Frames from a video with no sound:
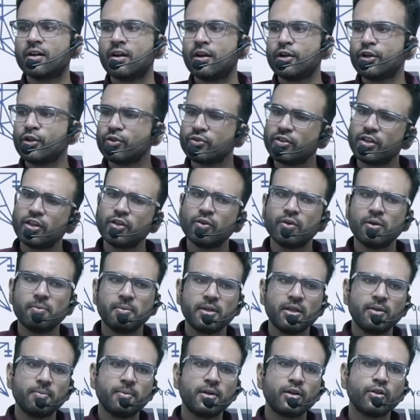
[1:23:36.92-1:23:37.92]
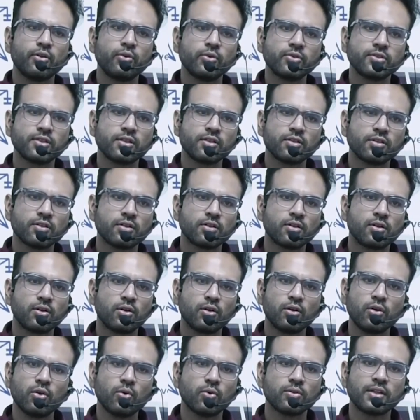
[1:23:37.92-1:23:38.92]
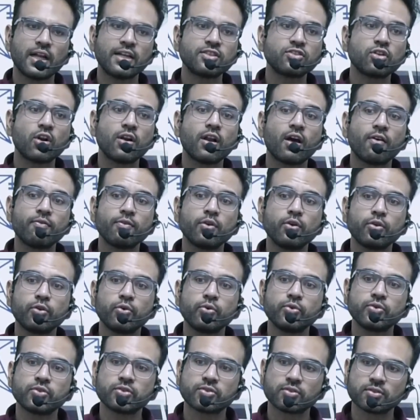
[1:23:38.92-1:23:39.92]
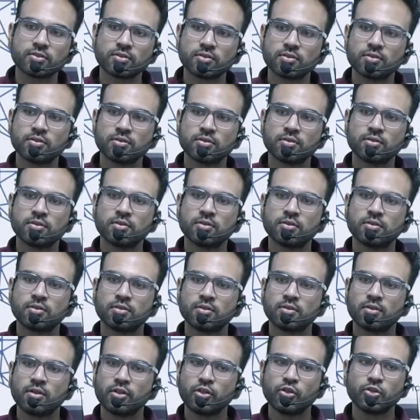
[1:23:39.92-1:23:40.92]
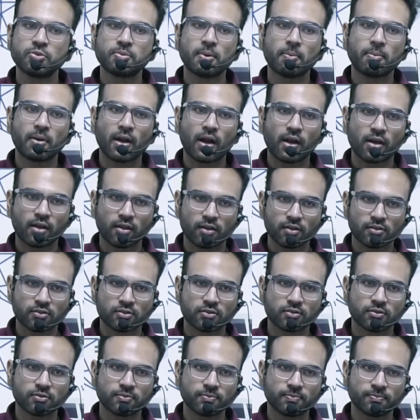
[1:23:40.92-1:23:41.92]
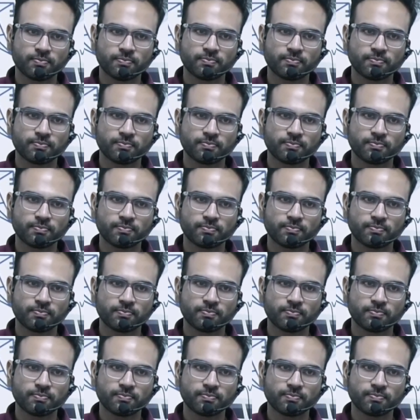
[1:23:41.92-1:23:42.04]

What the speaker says: do you think you will be able to use it? No, that's not how you use newspaper articles.